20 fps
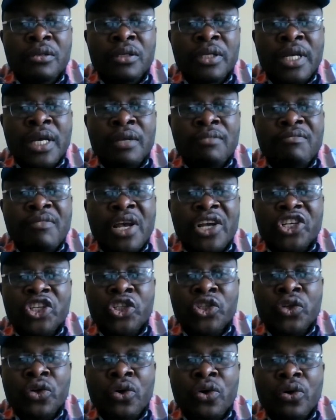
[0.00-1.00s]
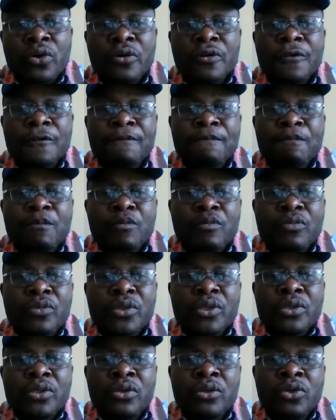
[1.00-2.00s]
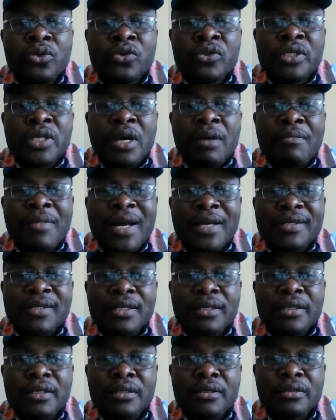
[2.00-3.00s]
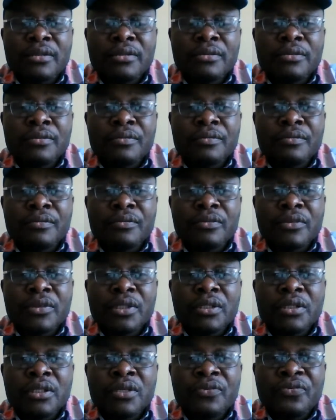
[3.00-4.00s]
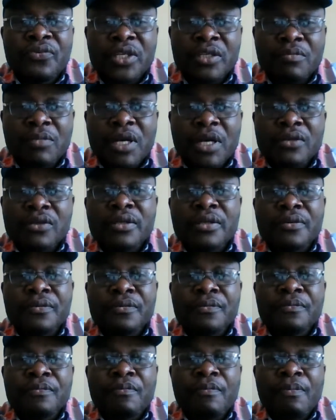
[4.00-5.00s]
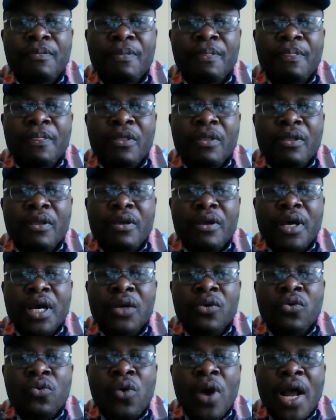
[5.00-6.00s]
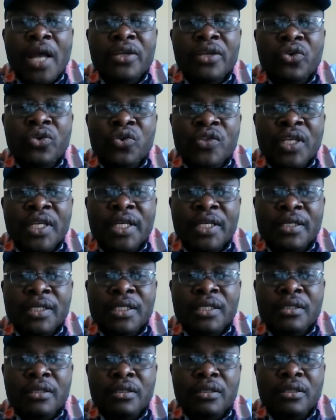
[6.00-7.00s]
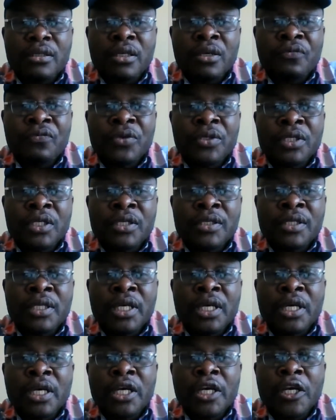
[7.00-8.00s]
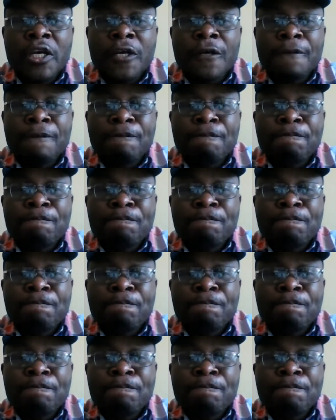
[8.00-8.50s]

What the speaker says: then make sure you use your mask, the face mask. And why using it? If it is the